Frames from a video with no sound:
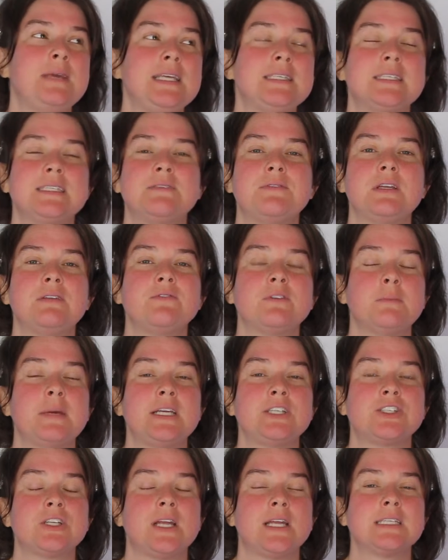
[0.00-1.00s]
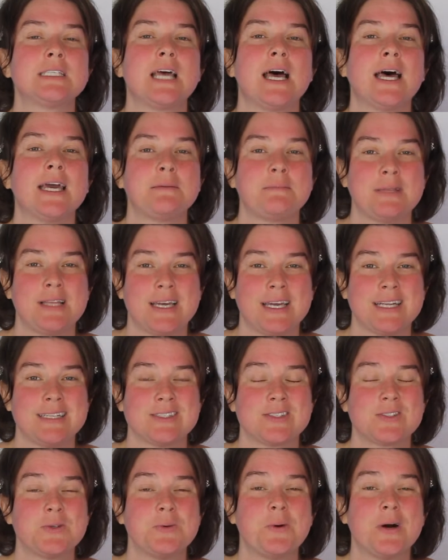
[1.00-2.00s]
pieces of information and
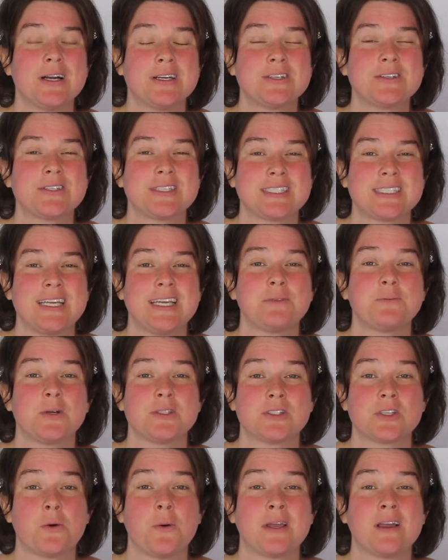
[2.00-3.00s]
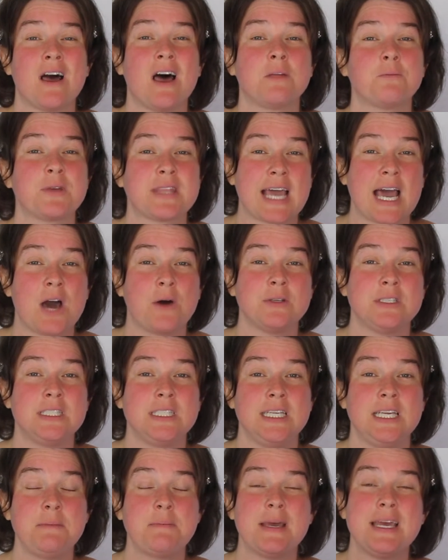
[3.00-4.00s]
timelines to understand what's going on with how
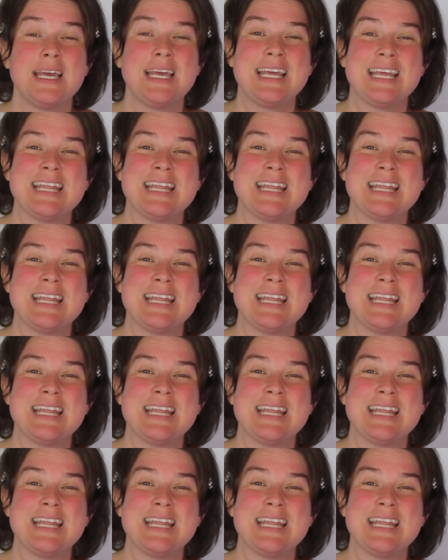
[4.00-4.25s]
deep